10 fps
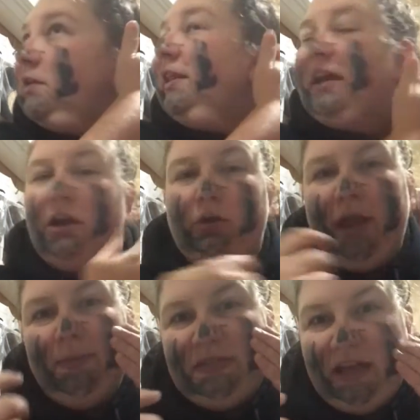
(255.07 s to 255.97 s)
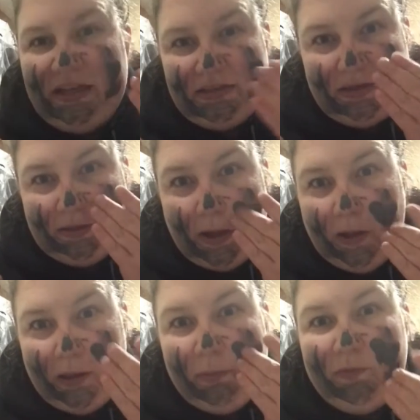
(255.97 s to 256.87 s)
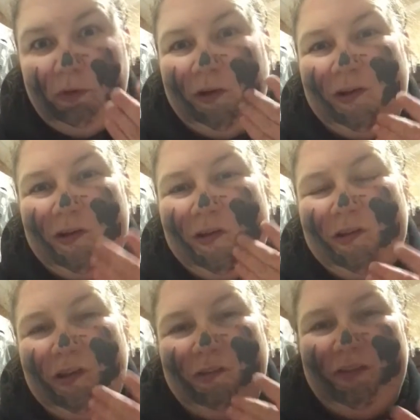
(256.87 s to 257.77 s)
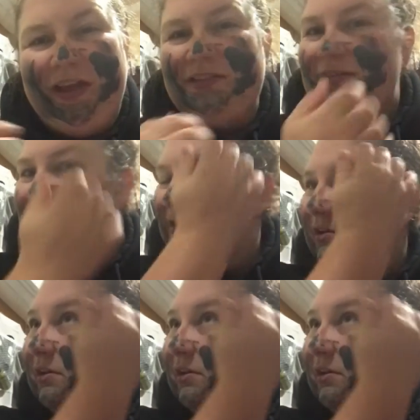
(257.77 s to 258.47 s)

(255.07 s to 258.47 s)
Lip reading: like a grape-sized dollop for your face.